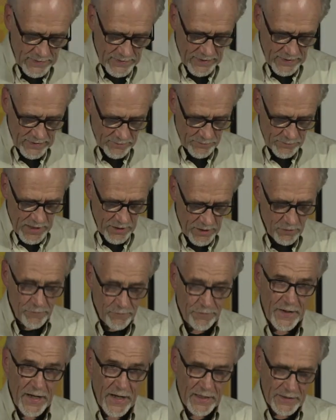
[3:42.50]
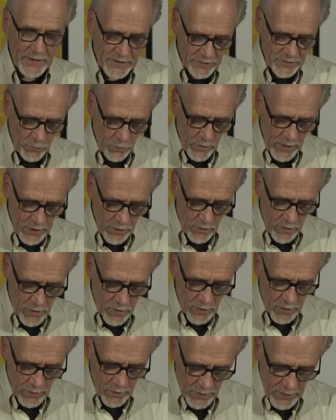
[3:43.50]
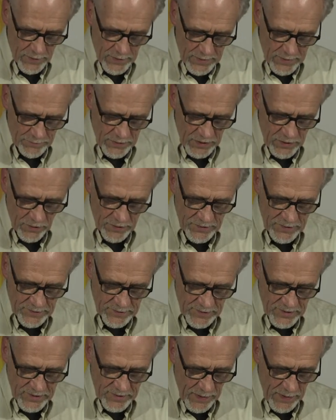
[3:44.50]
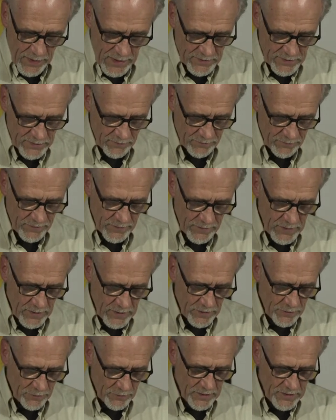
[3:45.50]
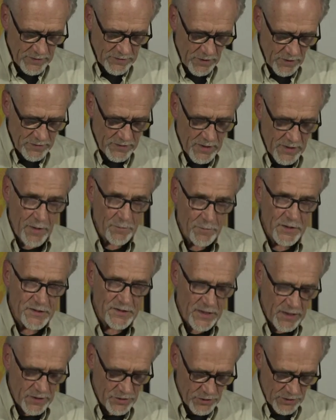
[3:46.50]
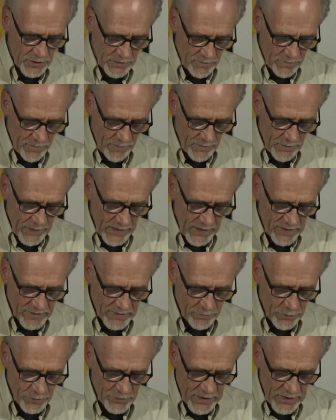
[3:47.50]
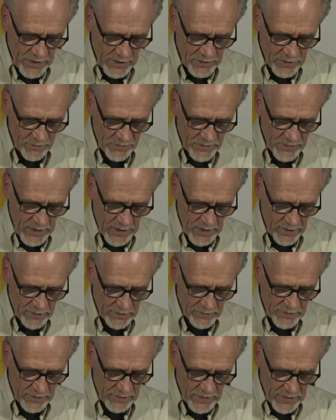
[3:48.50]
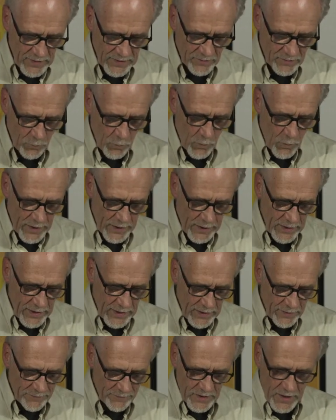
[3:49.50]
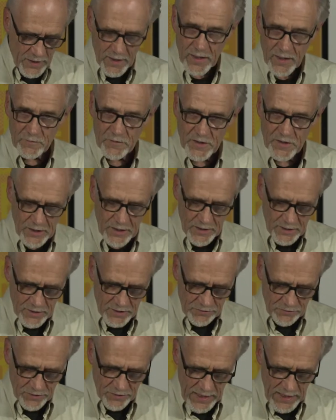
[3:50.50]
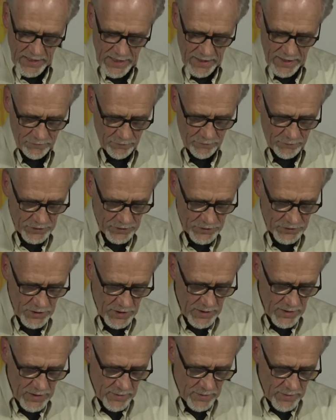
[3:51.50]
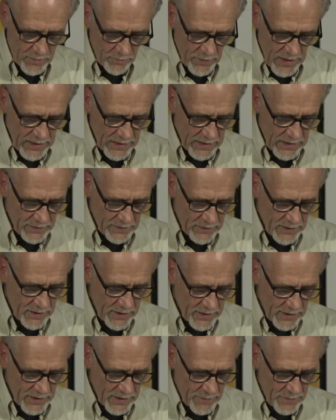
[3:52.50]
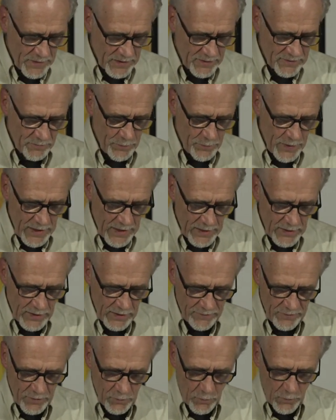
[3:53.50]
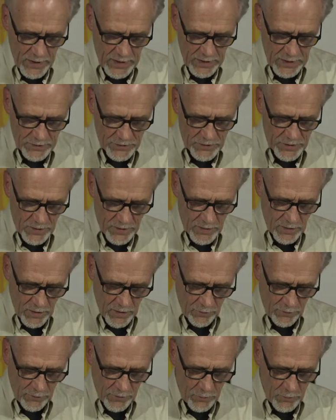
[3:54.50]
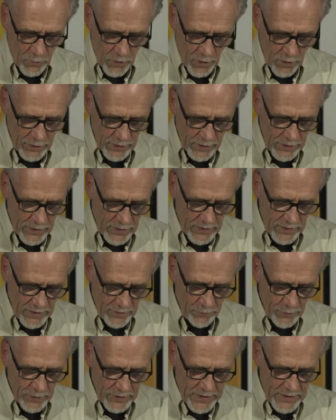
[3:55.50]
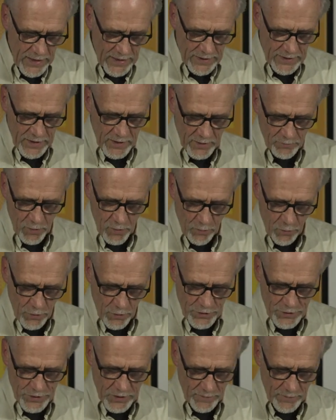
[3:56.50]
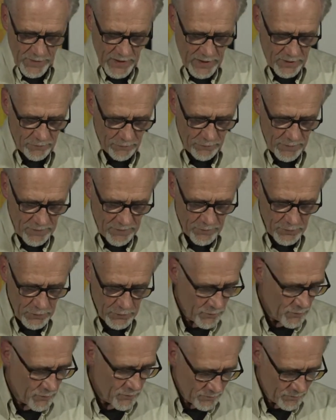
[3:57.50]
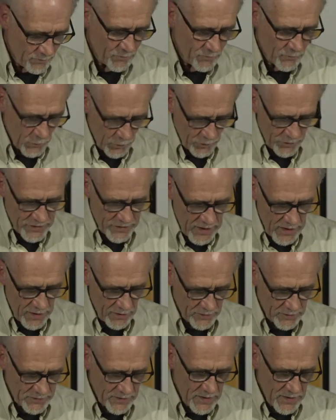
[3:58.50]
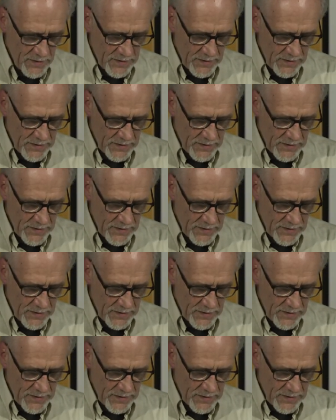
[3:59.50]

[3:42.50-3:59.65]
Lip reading: As a matter of fact, it's quite hard because it's expensive. GreenStar's compensation as a percentage of sales is 1.5 times the industry average, making the economics of paying a living wage only work if we take in a proportional amount of revenue or sales.